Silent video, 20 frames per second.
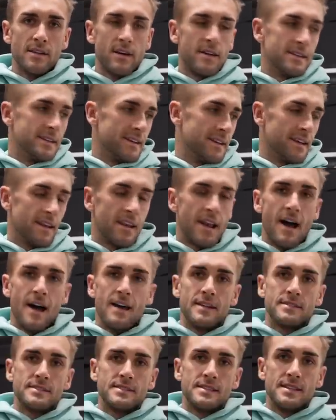I did it
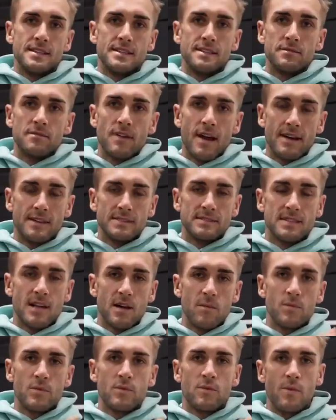last year, ran a
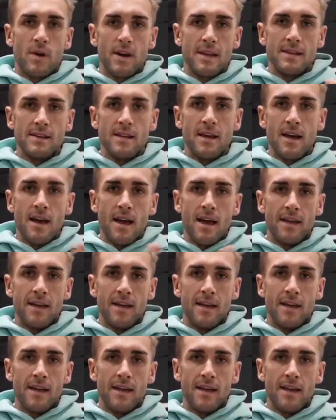sub 3,